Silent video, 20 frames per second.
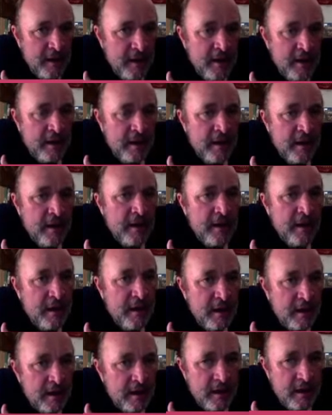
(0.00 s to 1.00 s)

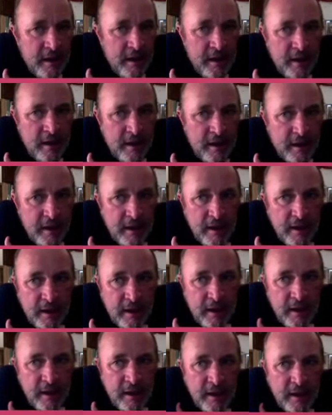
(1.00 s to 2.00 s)

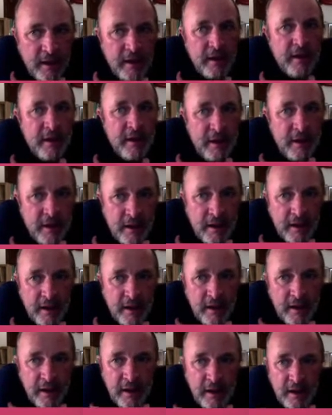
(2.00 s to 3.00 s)

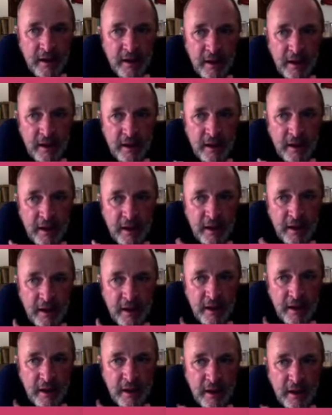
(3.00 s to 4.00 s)

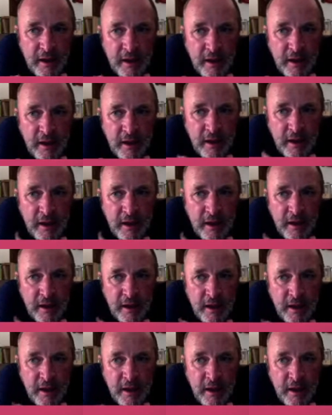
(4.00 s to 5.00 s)

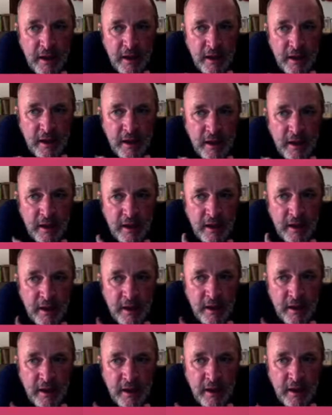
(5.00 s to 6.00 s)

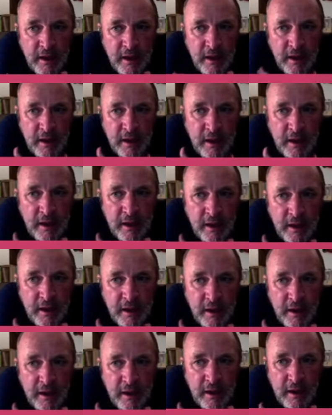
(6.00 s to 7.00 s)

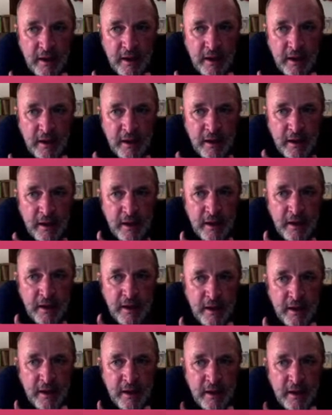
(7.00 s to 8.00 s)
No words are spoken by the person on screen.